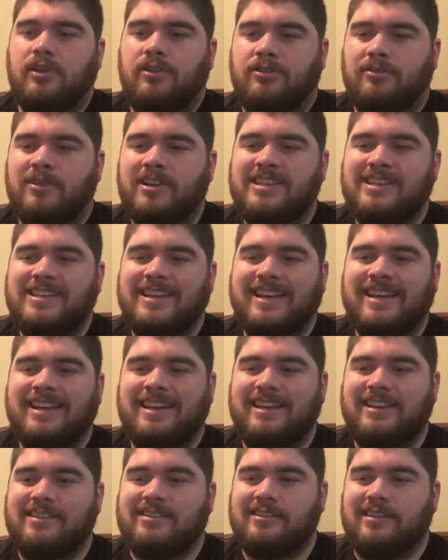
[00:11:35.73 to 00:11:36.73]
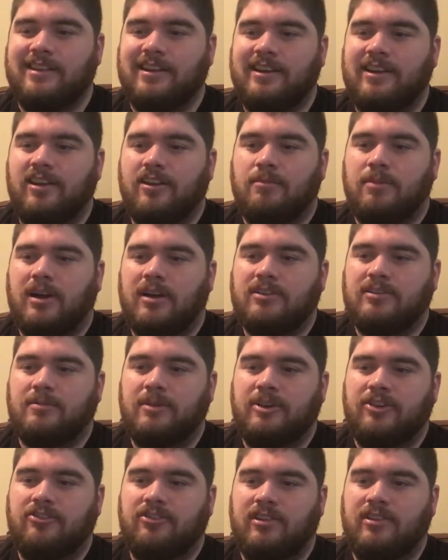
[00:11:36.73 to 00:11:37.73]
310 is linear
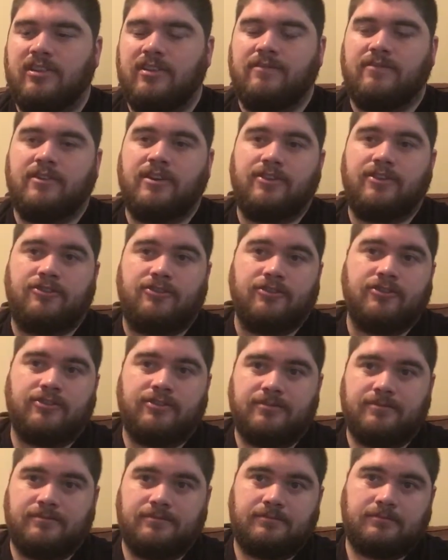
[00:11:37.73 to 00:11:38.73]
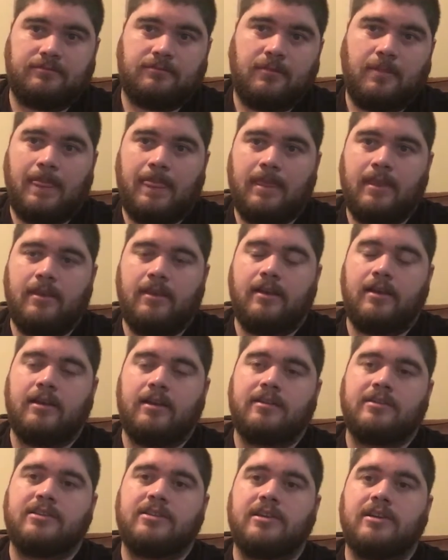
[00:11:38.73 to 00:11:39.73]
approximation and differentials.
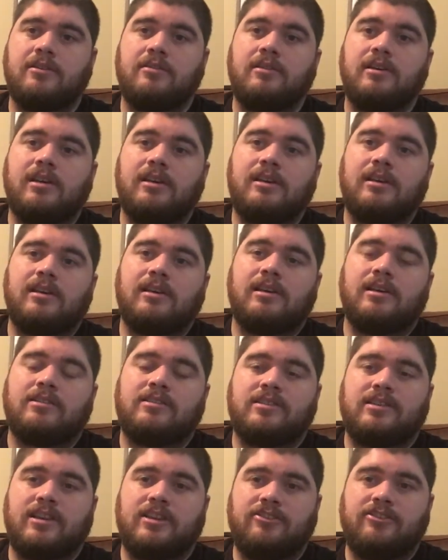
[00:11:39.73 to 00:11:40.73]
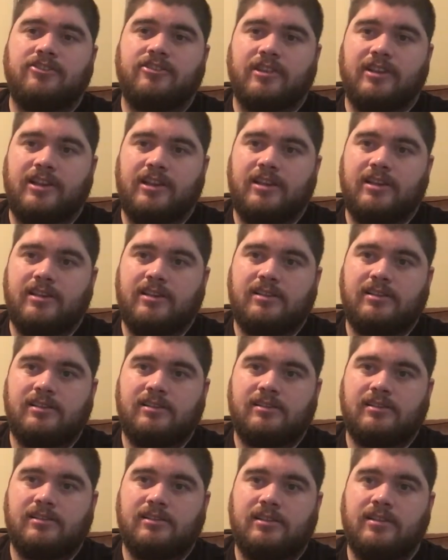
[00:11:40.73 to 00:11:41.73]
So essentially,
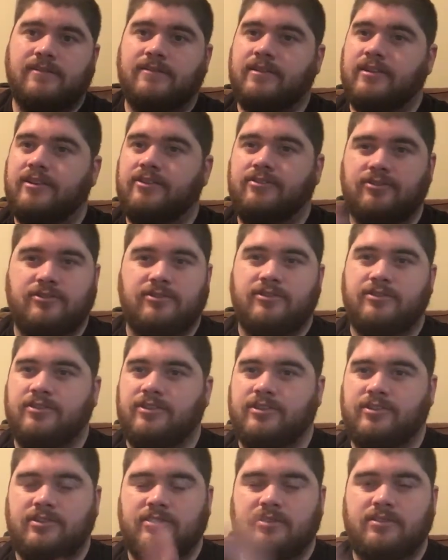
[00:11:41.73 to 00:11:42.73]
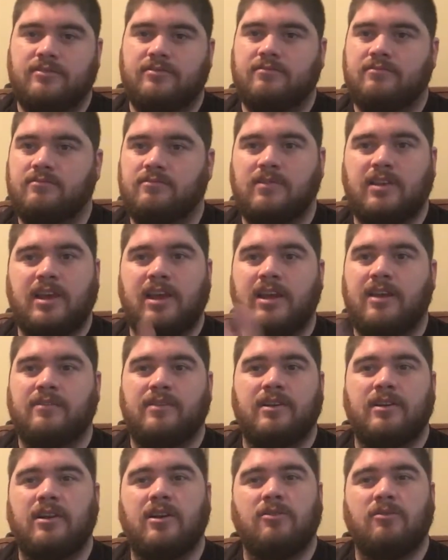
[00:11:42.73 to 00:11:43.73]
differentials are just kind of
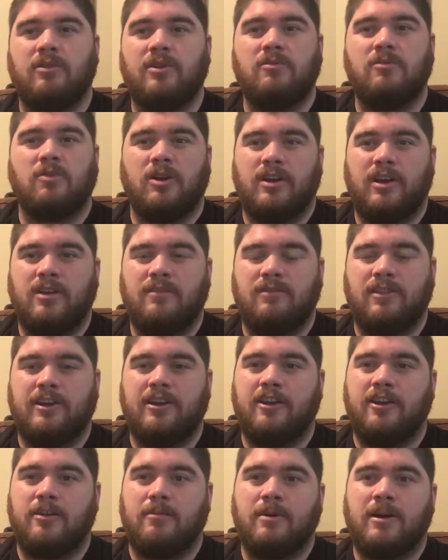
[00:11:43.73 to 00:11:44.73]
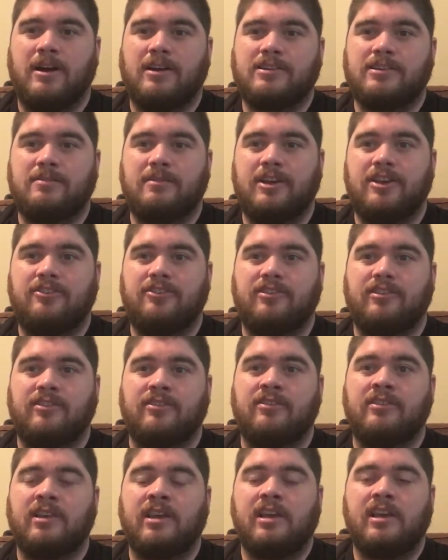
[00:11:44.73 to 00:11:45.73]
a rewording of linear
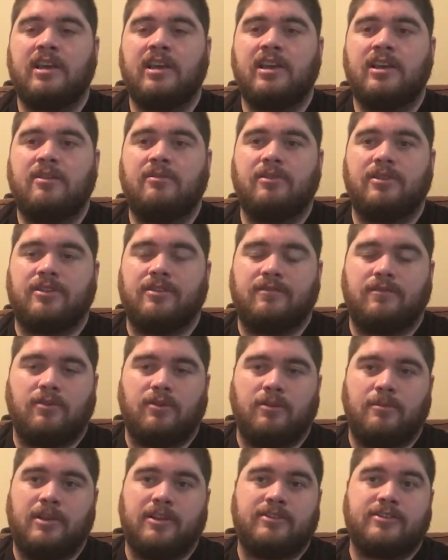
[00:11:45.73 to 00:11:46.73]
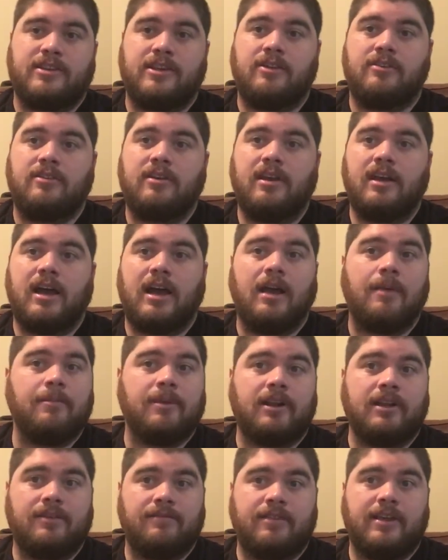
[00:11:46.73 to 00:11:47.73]
approximations with the formula. So I'm going
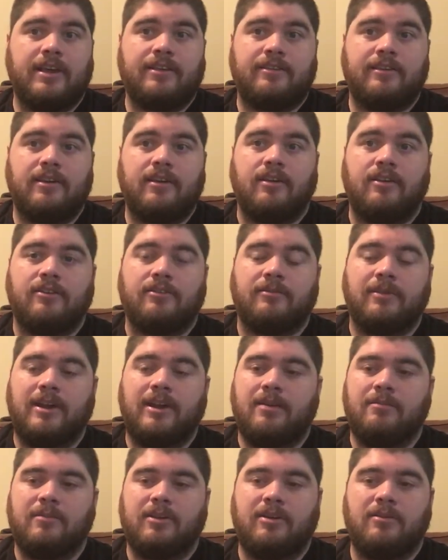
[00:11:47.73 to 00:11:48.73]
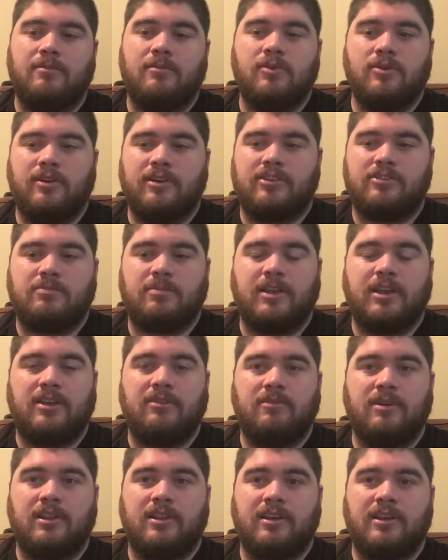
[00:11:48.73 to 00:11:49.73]
to leave that to y'all to read. I'm going to more explain
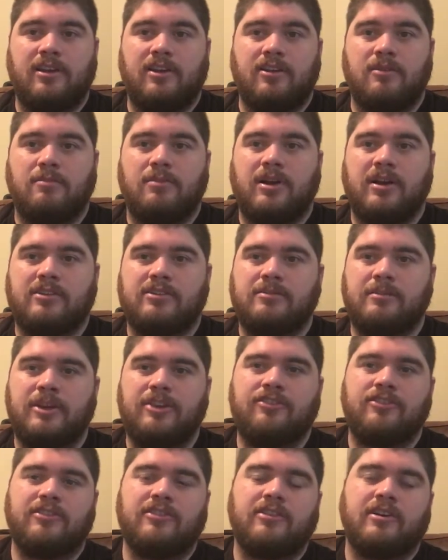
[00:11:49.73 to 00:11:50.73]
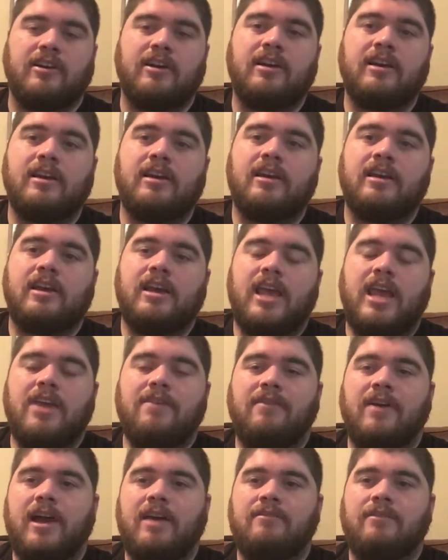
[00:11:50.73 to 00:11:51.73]
what linear approximations are.
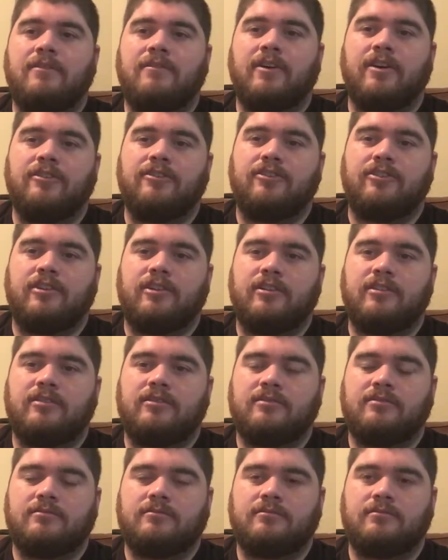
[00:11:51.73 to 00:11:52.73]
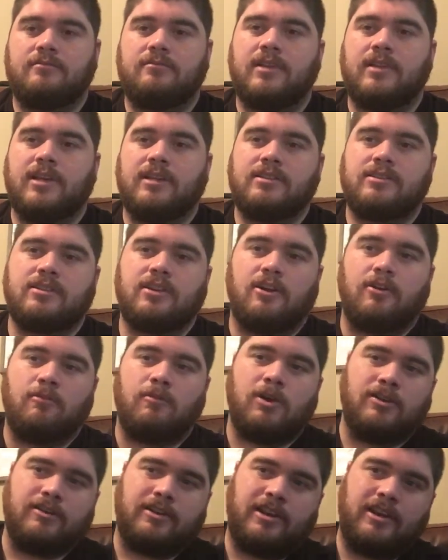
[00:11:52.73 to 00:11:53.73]
If I have a function that's all
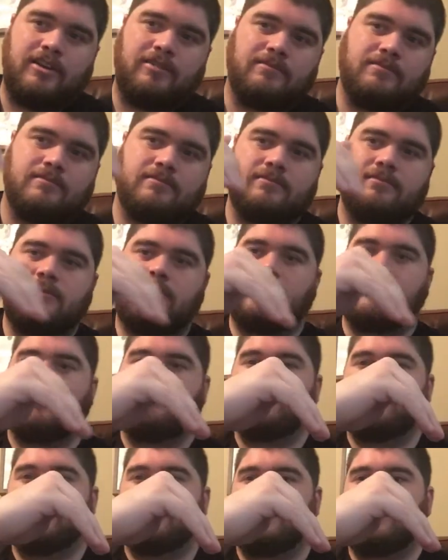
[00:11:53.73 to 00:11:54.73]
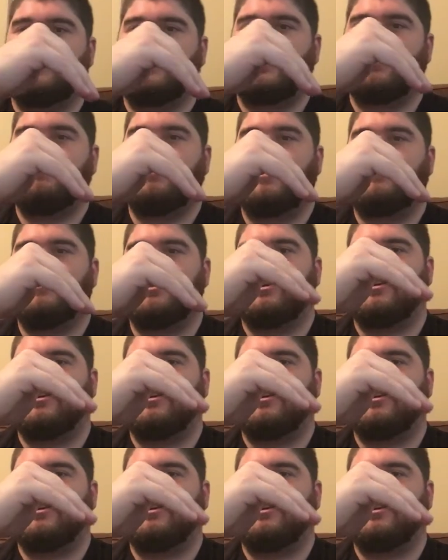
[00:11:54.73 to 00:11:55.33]
wonky, so I'm just going to say we have a